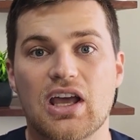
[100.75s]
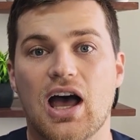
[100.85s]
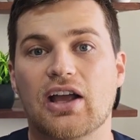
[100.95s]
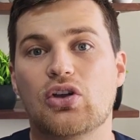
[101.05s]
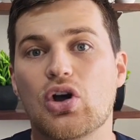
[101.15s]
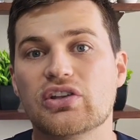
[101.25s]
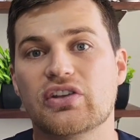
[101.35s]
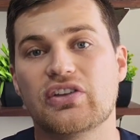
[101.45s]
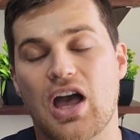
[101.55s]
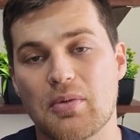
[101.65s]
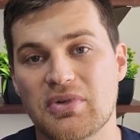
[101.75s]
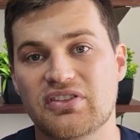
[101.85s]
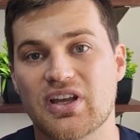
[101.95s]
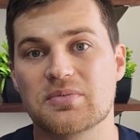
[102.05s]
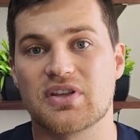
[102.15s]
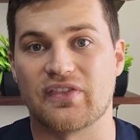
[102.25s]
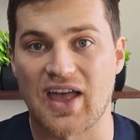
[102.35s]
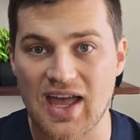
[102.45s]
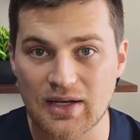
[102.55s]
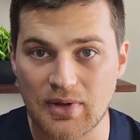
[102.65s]
I can't tell you how many times I've
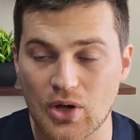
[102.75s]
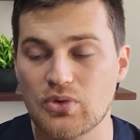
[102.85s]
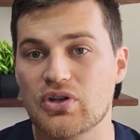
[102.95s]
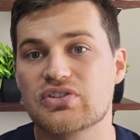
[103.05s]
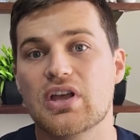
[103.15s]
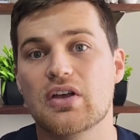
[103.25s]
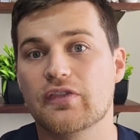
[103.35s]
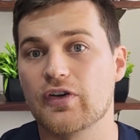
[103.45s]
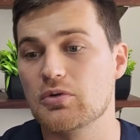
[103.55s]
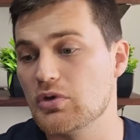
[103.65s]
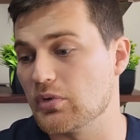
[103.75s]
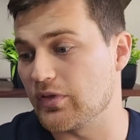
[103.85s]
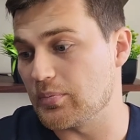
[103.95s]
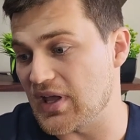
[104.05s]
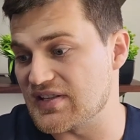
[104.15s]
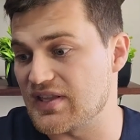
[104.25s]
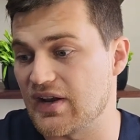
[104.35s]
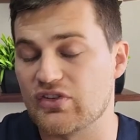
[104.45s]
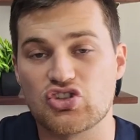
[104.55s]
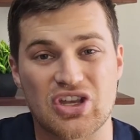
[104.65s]
had owners phone me with pets that
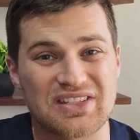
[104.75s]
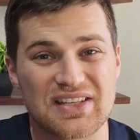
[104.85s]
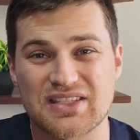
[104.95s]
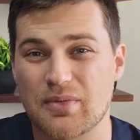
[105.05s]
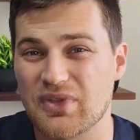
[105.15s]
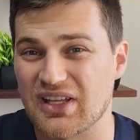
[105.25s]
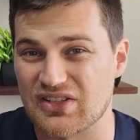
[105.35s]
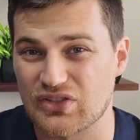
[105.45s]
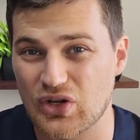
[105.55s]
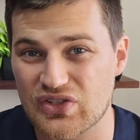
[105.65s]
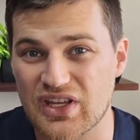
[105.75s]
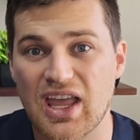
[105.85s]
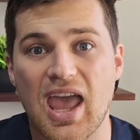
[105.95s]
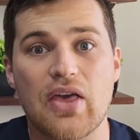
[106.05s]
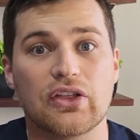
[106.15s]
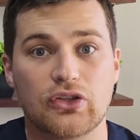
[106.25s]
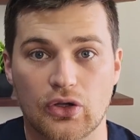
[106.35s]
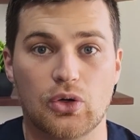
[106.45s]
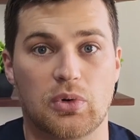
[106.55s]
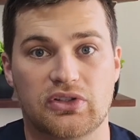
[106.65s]
have ingested something that's toxic and they
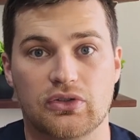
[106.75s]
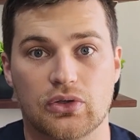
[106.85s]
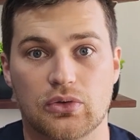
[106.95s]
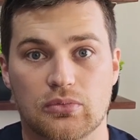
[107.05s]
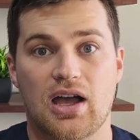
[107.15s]
don't know what to do.